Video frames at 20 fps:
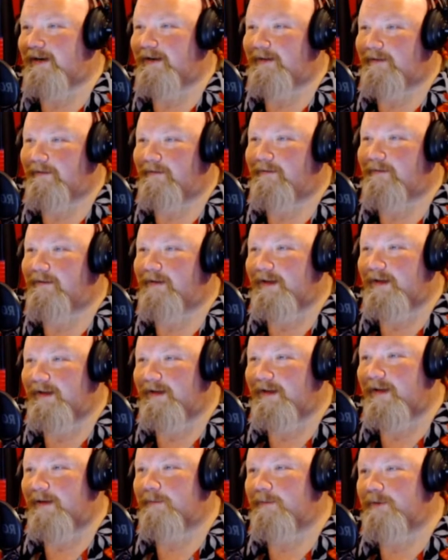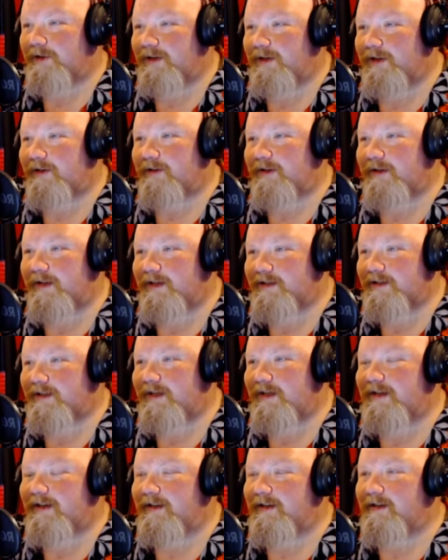and, and not particularly
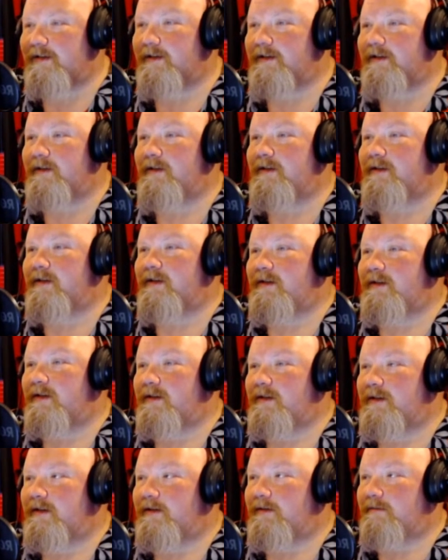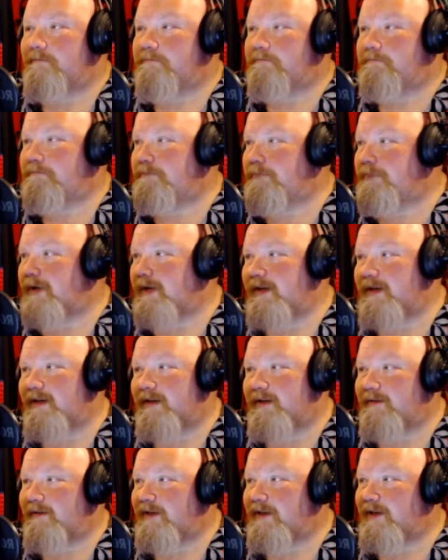excited. But,
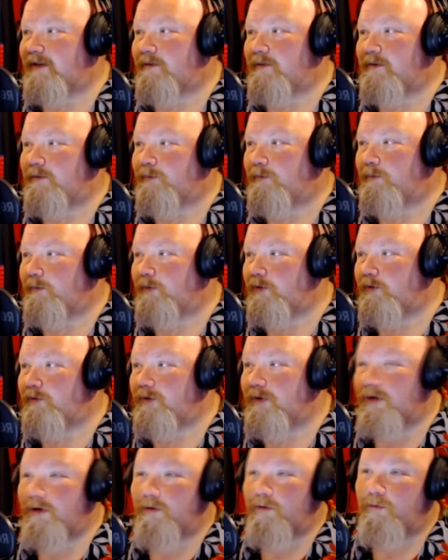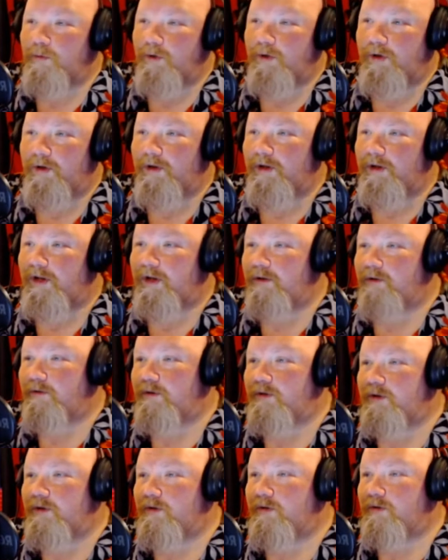you know, if you know we're going to go
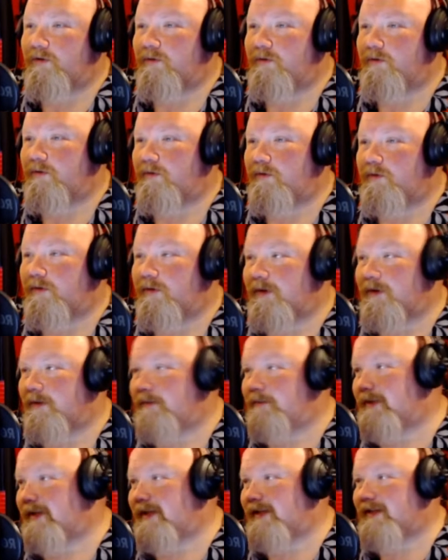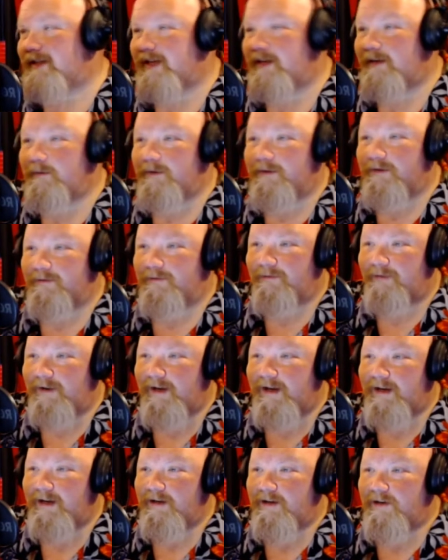do a play date with a
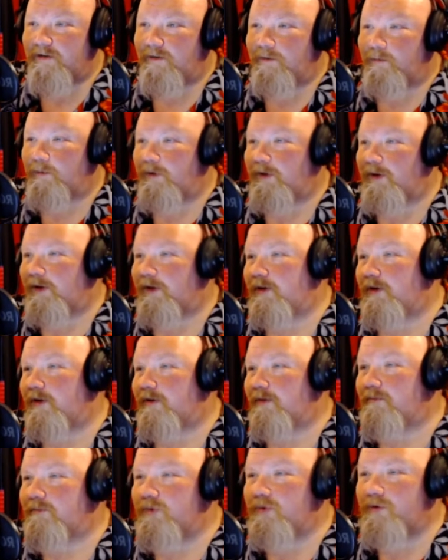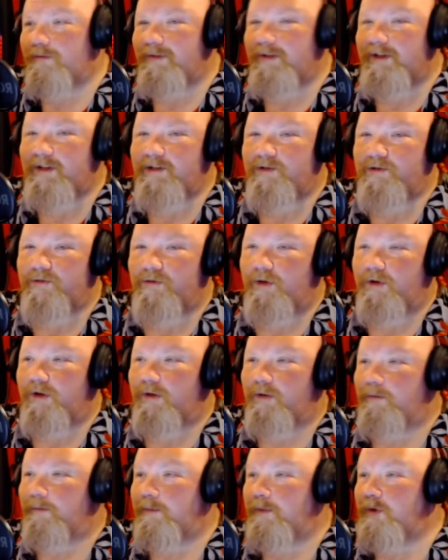friend, or if we're going to go to the movies or go to
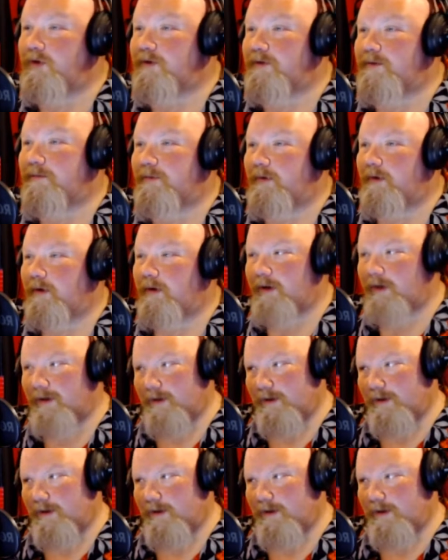an amusement park,